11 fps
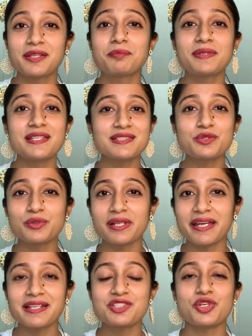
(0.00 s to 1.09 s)
then please do
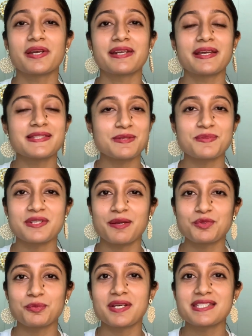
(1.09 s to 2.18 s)
like, share and
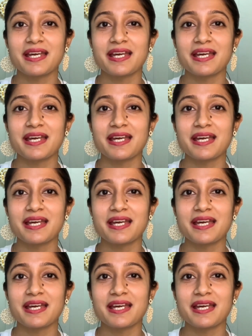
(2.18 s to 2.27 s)
subscribe to my